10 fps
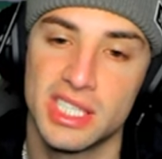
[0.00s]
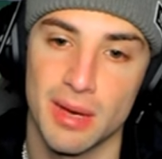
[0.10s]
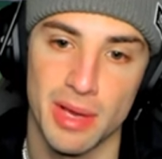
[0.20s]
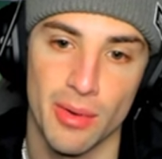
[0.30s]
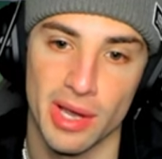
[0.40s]
tell
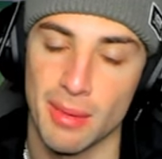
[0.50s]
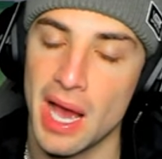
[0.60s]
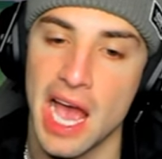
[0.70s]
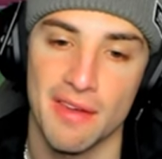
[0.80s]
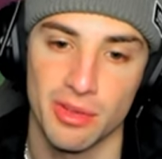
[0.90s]
me I wake up. I
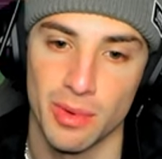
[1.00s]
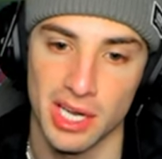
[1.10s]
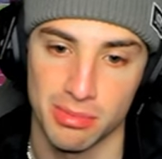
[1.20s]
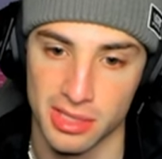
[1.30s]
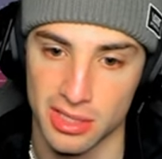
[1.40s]
have to wake
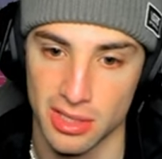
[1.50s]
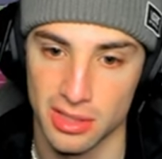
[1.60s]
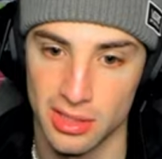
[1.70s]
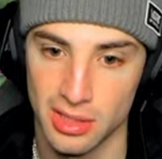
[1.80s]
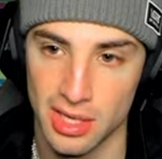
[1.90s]
up this turn.
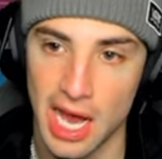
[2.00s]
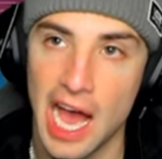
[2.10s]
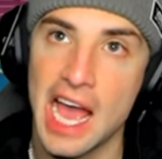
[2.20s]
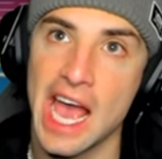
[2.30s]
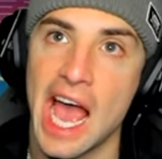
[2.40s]

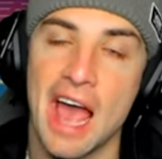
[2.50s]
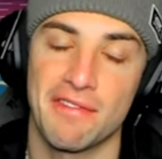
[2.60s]
I have